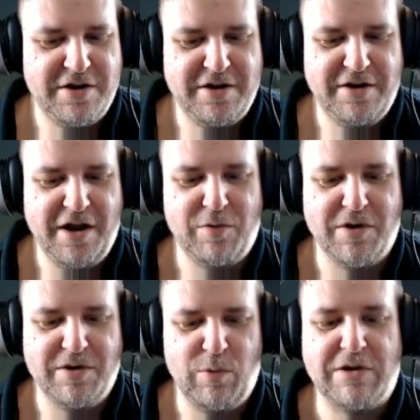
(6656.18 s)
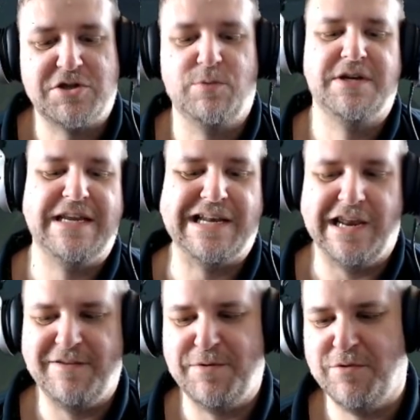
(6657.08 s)
No one, well, someone did
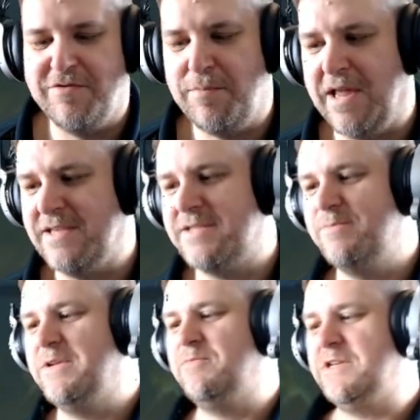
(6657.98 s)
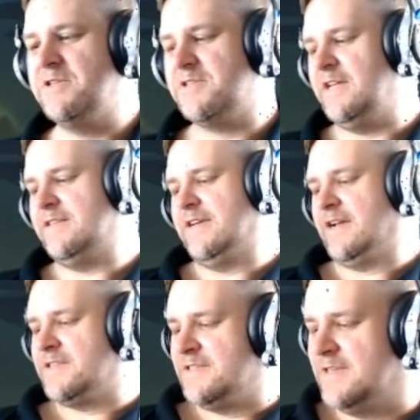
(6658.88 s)
leave, but we've replaced. We just need
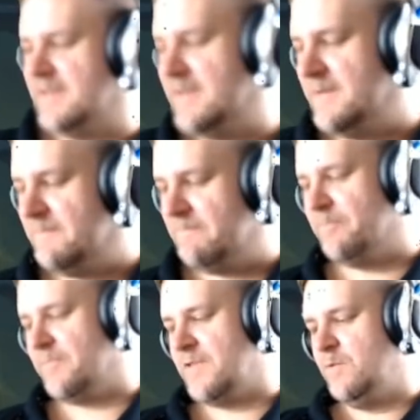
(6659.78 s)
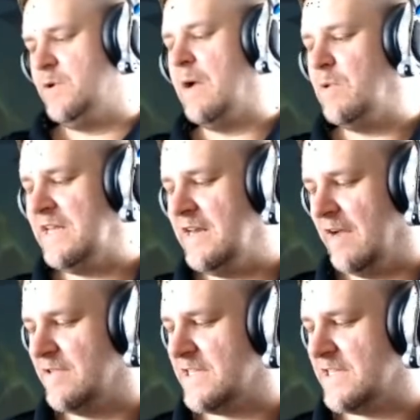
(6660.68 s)
tanks. Well, yeah, we did have a